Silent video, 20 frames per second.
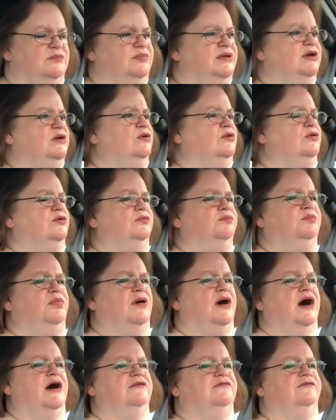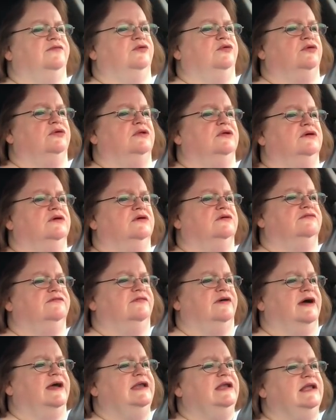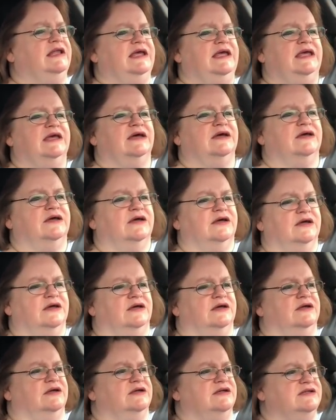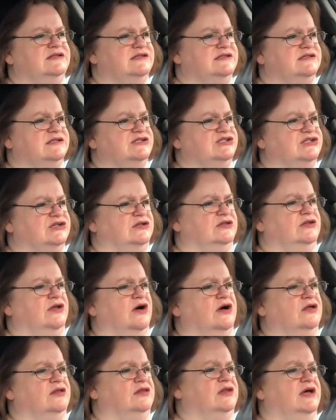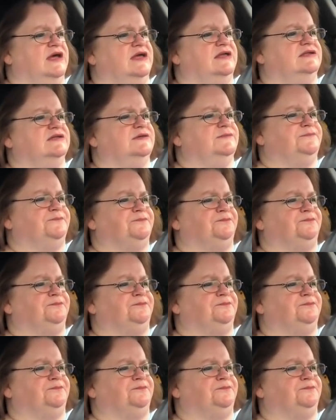Big old pot full. Finally, this is such a long light.